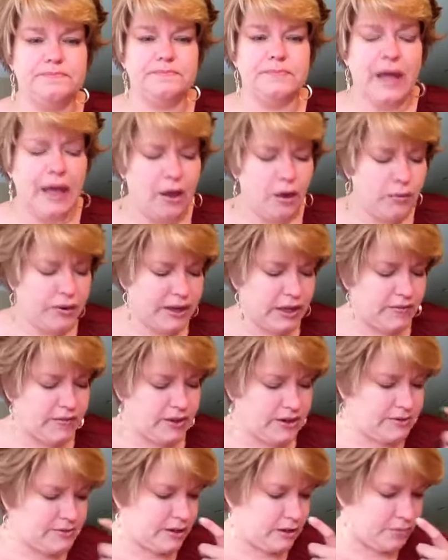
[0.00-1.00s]
I want to give you
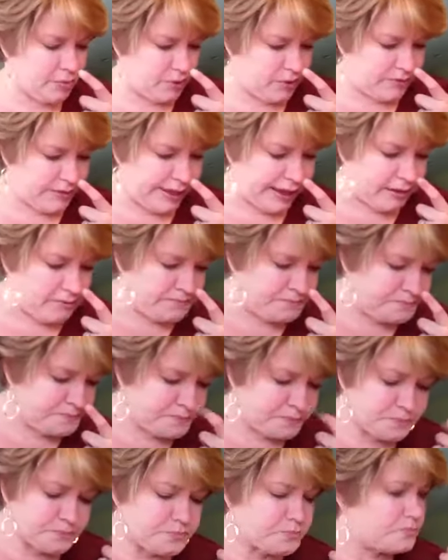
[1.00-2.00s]
an example of that.
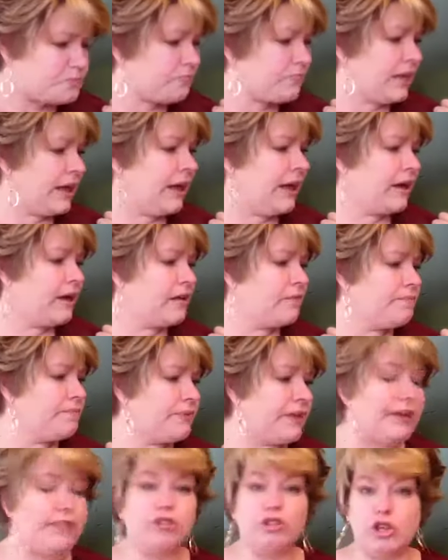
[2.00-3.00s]

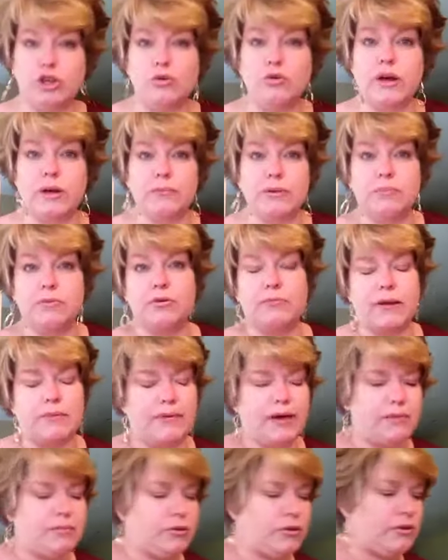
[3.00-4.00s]
In Luke, I'm going to pull my
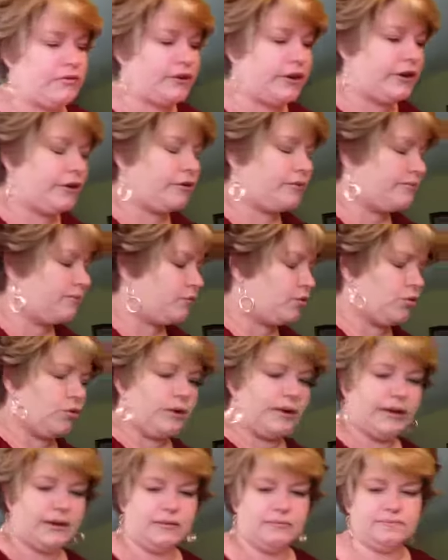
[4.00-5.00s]
Bible over here real
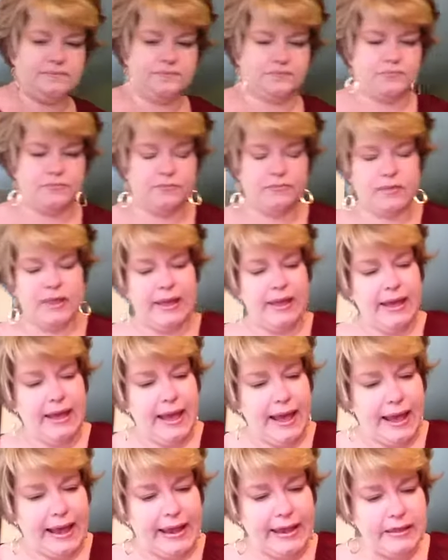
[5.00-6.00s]
quick.
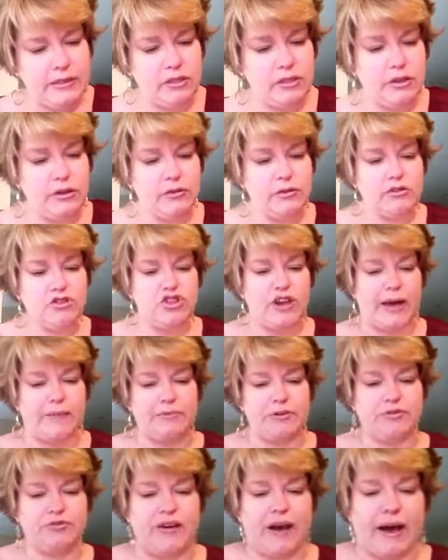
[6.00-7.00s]
In Luke
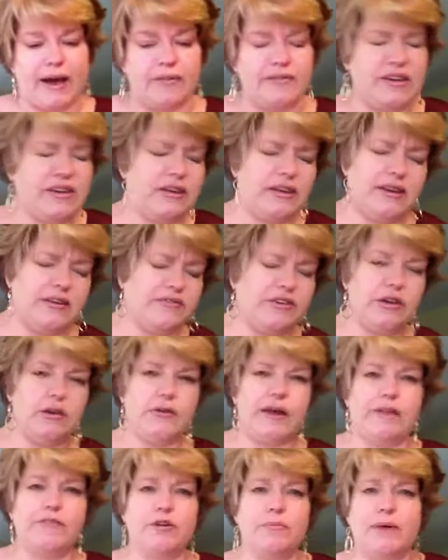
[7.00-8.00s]
chapter 5, and if you don't
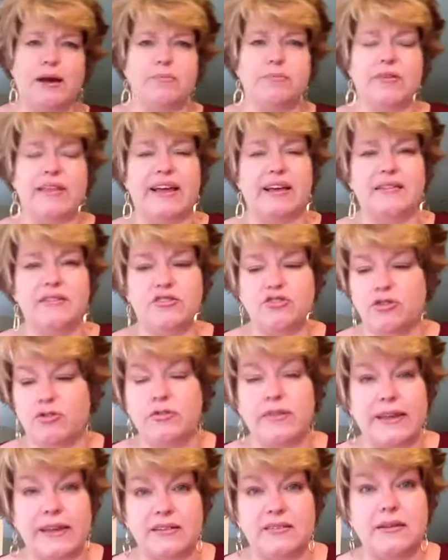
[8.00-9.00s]
have your Bible, that
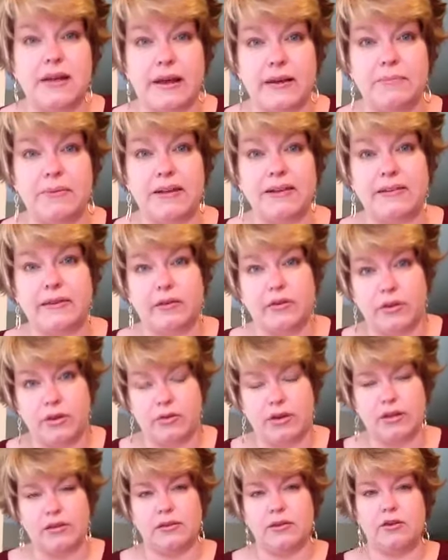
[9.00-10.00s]
certainly is not a big deal. You
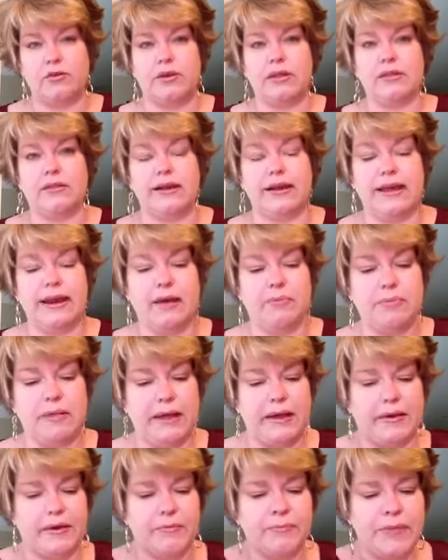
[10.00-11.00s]
can look it up
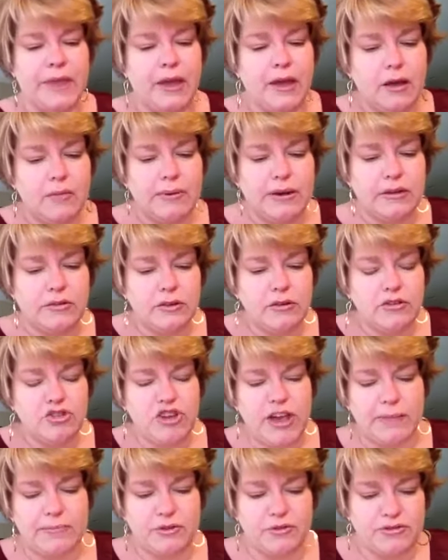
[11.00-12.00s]
later. But in Luke
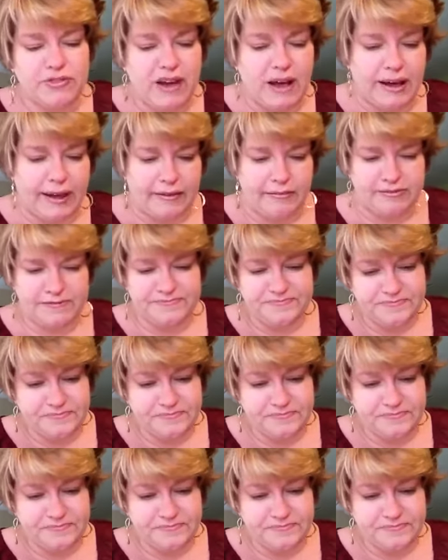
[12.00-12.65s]
chapter 5,